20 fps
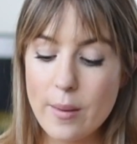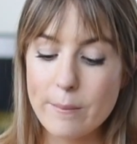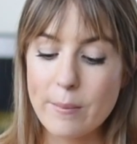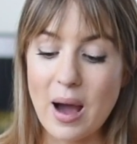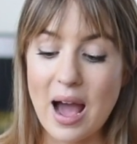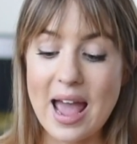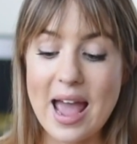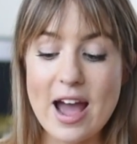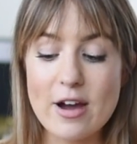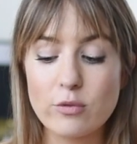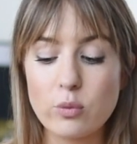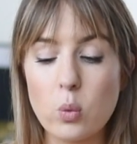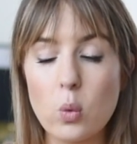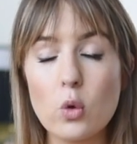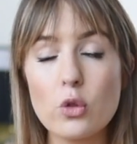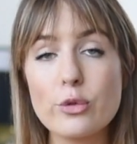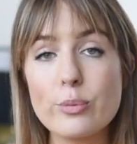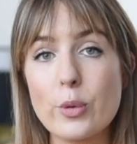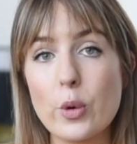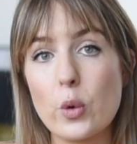but I have
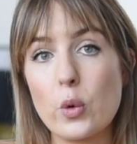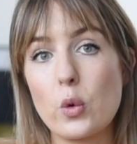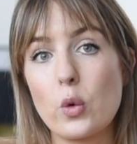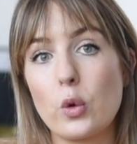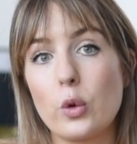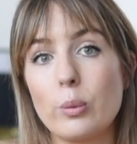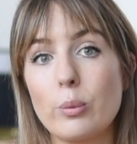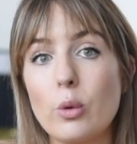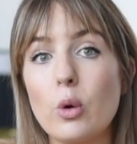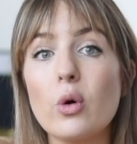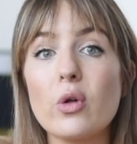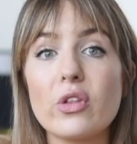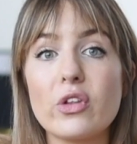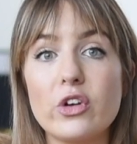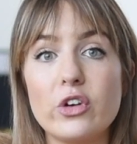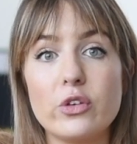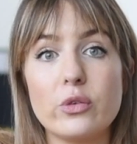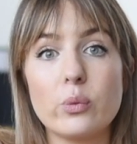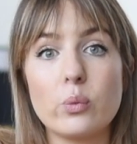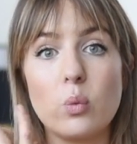worn them all more
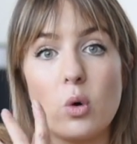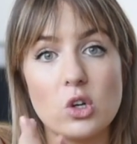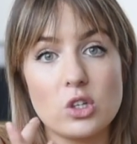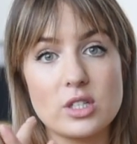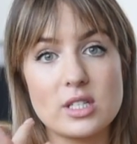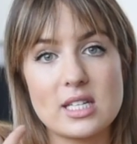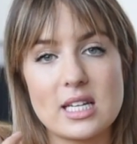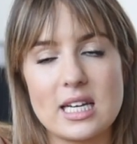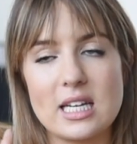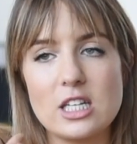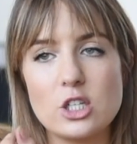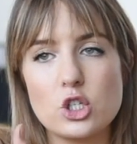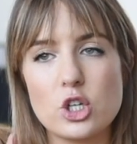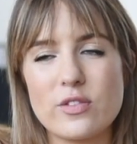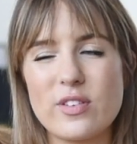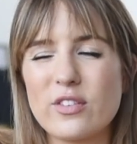than once each.